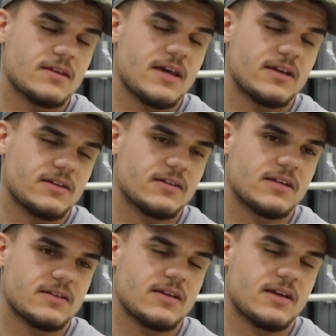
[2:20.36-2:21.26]

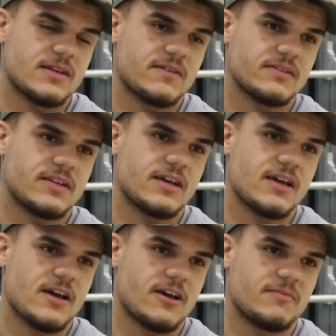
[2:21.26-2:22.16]
Yeah, definitely.
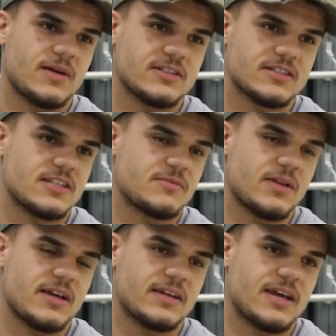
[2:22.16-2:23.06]
I just need to
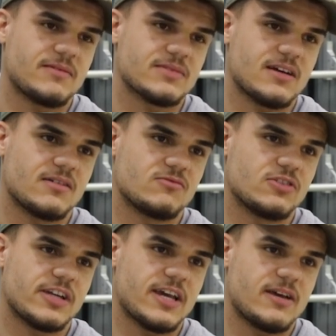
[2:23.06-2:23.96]
play games now and
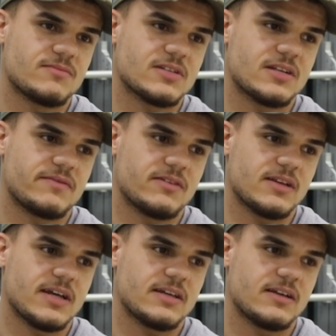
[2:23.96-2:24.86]
run games. And I feel
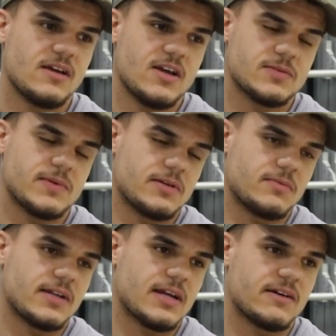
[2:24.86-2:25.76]
like speaking
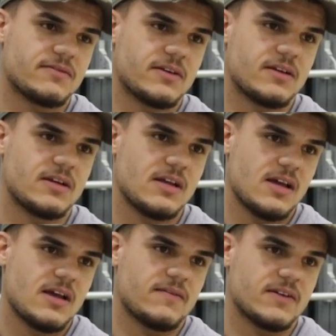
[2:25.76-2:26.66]
with the gaffer,
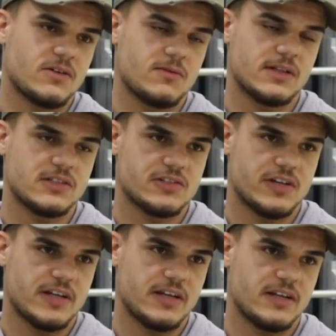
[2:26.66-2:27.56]
if I do well in
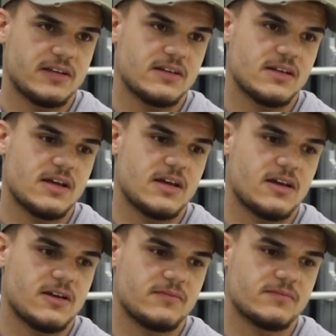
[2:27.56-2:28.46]
training,
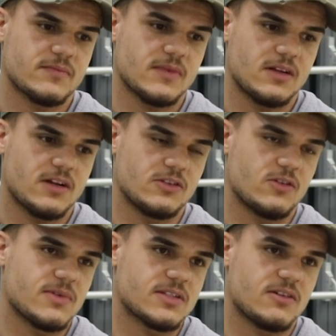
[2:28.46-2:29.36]

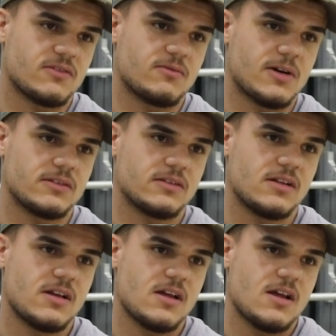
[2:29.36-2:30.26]
conduct myself well,
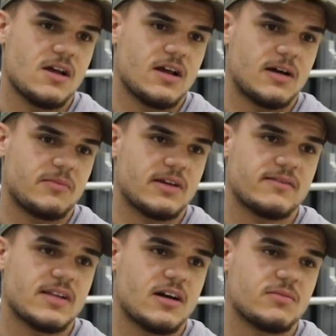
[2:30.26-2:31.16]
I'll be
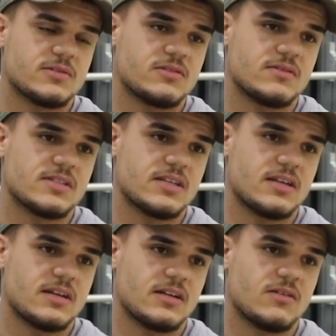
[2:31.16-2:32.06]
given that
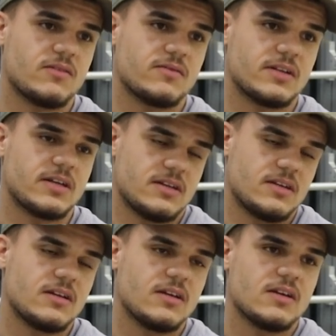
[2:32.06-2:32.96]
opportunity and hopefully
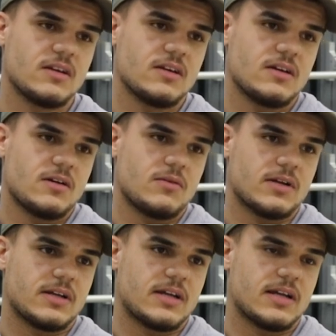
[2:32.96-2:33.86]

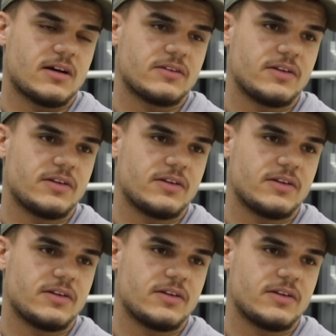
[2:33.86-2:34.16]
we can kick on.